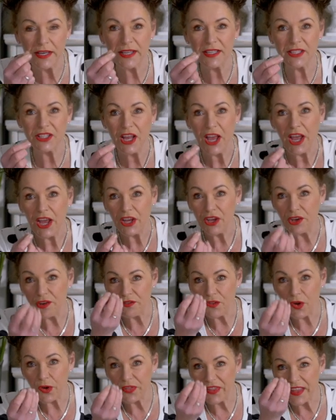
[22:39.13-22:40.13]
is you've
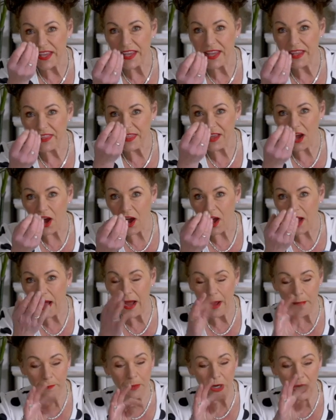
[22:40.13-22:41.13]
got the the
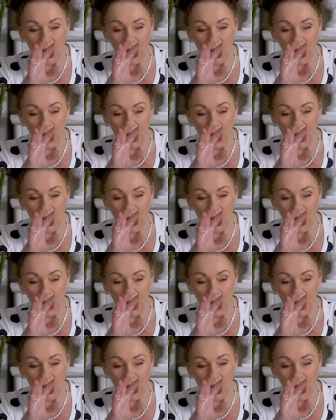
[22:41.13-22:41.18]
um,